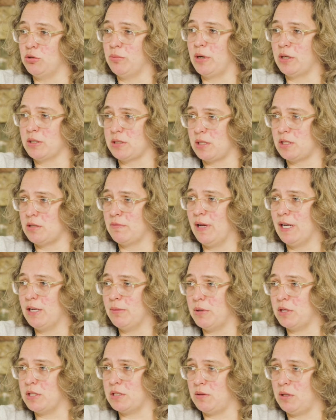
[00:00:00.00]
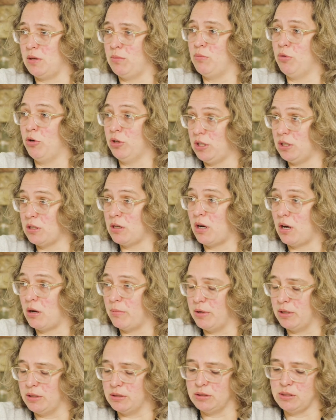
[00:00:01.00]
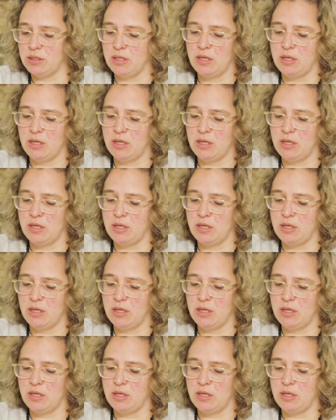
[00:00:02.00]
amongst the developers of the embodied carbon.